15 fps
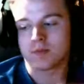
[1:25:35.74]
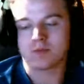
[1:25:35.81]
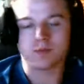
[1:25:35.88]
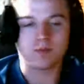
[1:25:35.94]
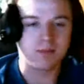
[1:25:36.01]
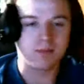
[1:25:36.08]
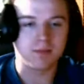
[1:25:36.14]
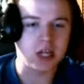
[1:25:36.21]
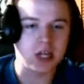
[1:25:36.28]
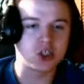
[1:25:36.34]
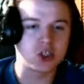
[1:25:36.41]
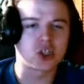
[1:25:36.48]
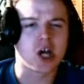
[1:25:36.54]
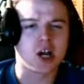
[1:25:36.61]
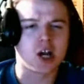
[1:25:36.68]
Major
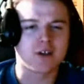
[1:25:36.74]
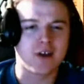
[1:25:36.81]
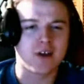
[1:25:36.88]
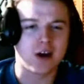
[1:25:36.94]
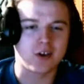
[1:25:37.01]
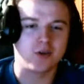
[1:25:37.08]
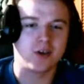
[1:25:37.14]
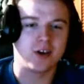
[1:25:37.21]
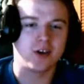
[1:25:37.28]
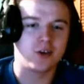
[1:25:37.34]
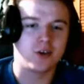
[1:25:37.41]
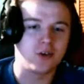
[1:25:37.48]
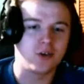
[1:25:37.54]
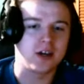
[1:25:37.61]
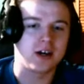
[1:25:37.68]
shock value here.
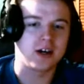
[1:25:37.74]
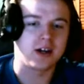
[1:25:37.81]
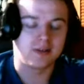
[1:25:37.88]
Who you got?